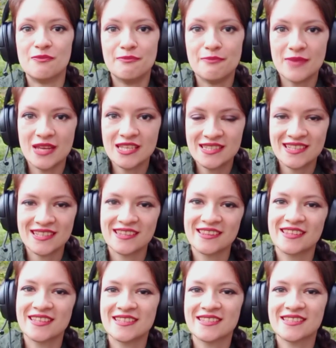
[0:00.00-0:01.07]
meet
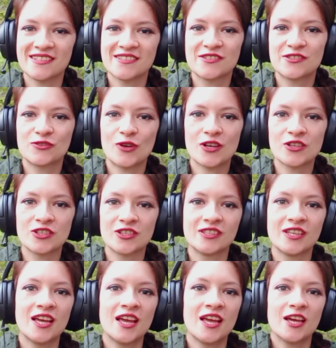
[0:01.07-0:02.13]
this construction